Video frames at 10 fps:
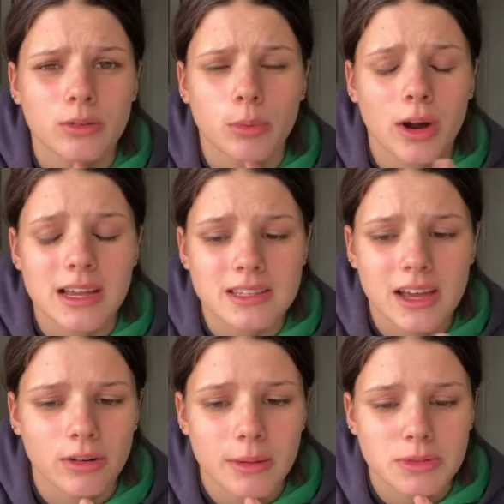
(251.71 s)
or
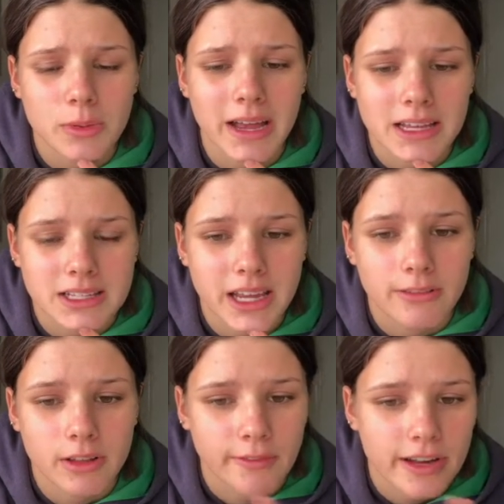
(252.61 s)
Priceline or Chemist Warehouse to
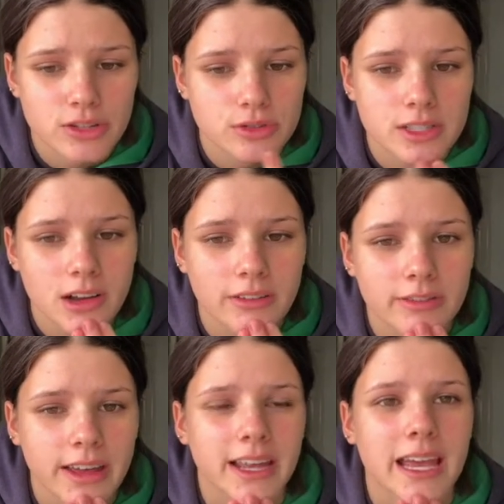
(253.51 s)
get the facial
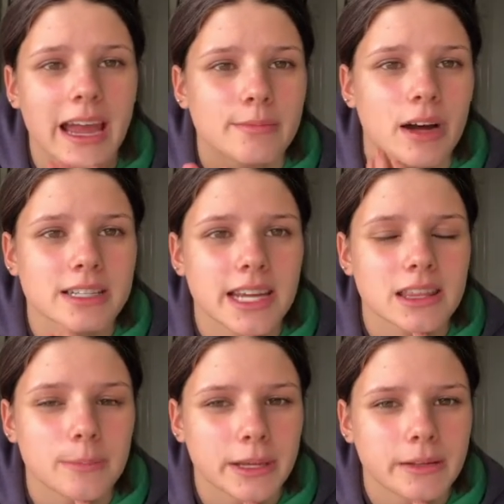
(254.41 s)
stuff and a Kmart to
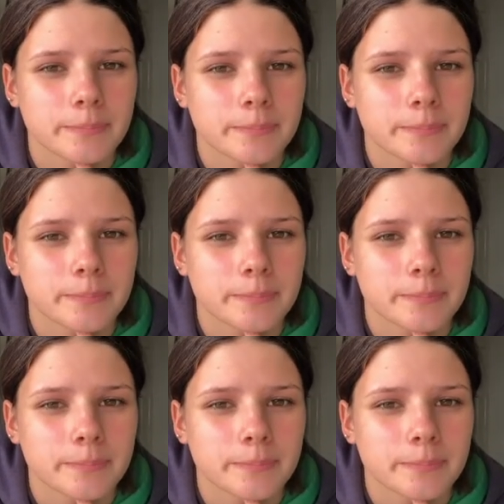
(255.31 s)
get the bin.